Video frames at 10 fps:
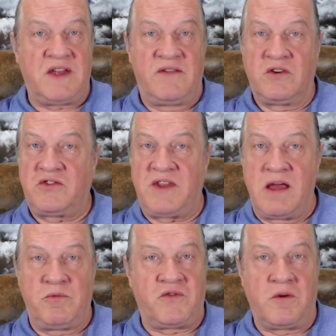ever
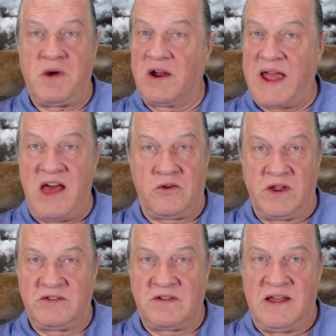stemmed from our
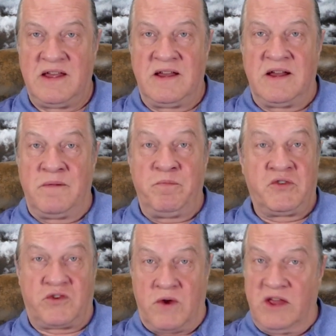gatherings.
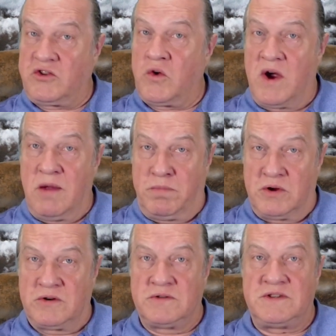Strength to our
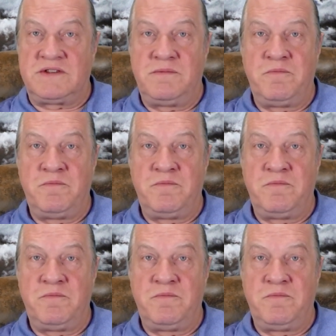bones.